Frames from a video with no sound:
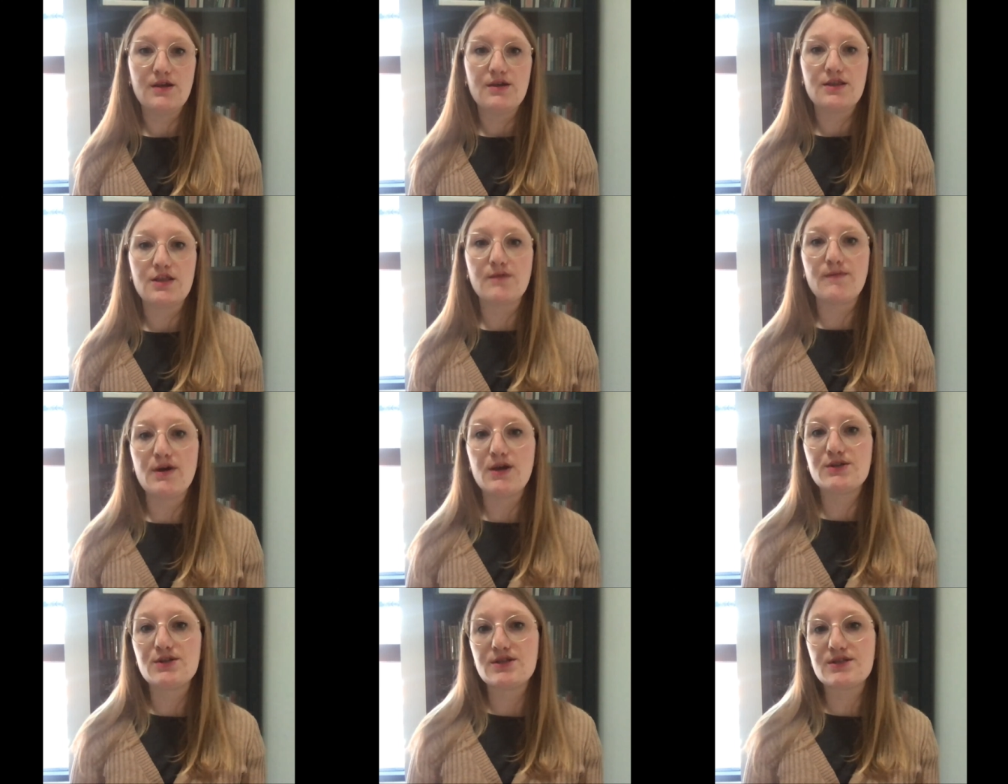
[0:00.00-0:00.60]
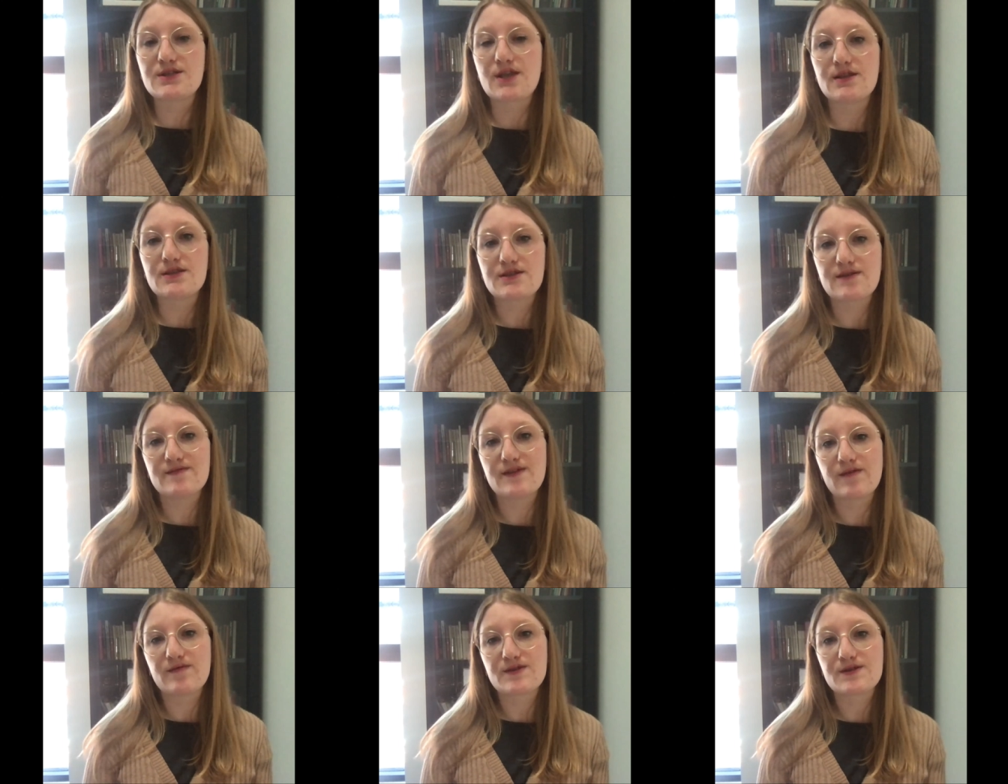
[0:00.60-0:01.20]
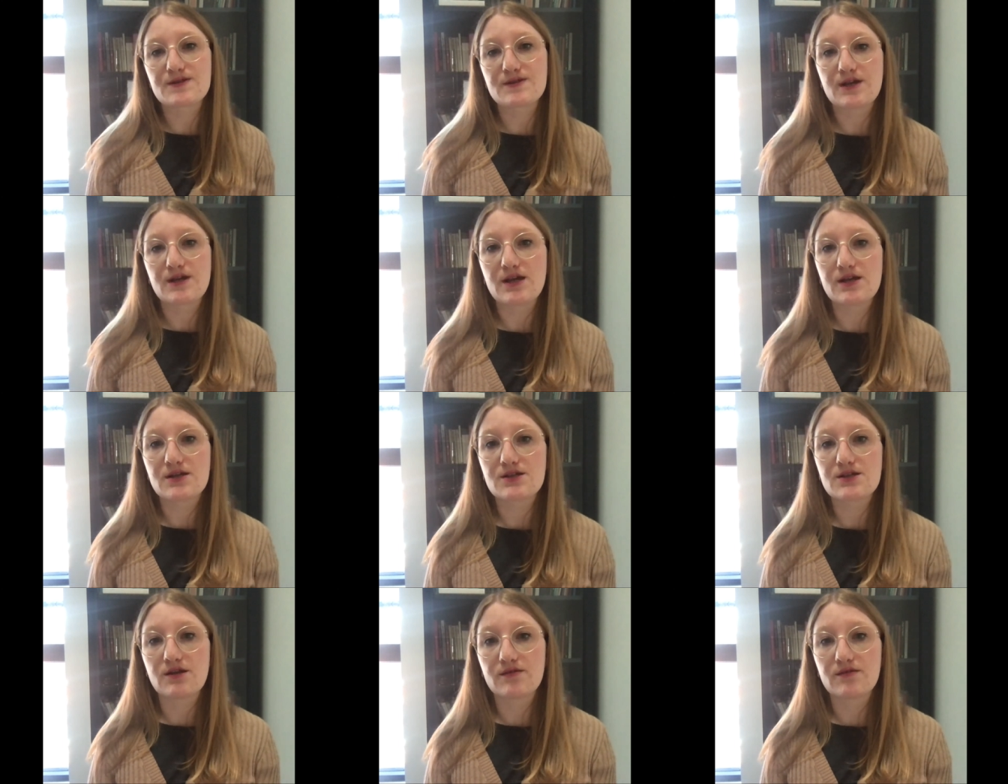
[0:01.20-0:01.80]
the emerging sense of
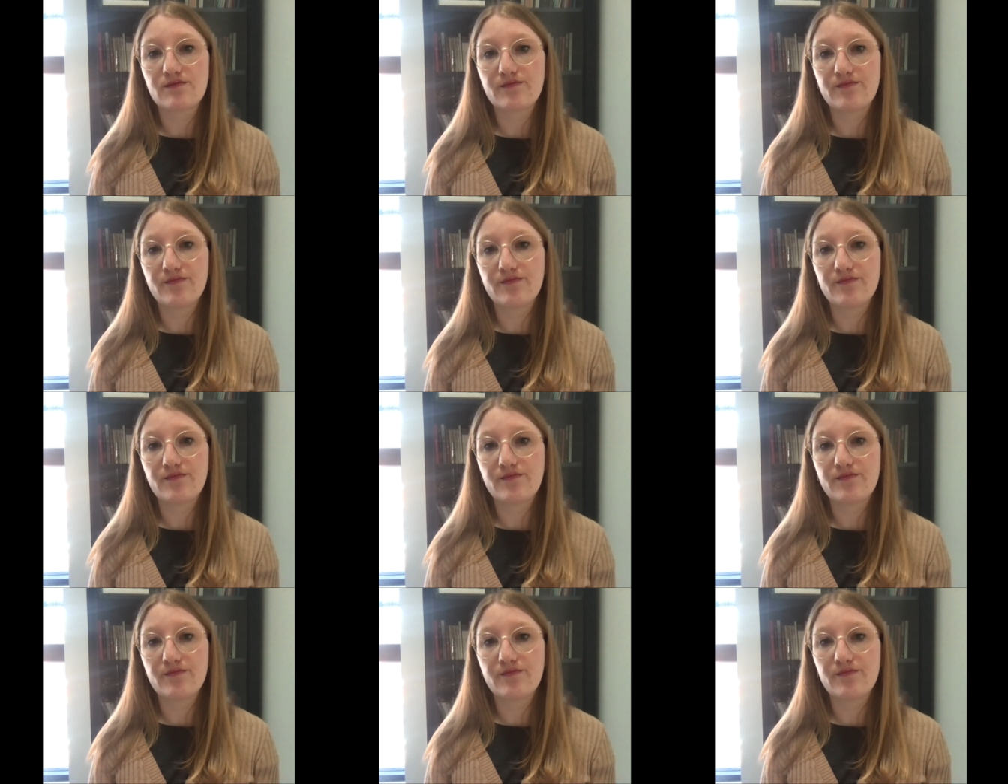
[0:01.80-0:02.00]
devastation,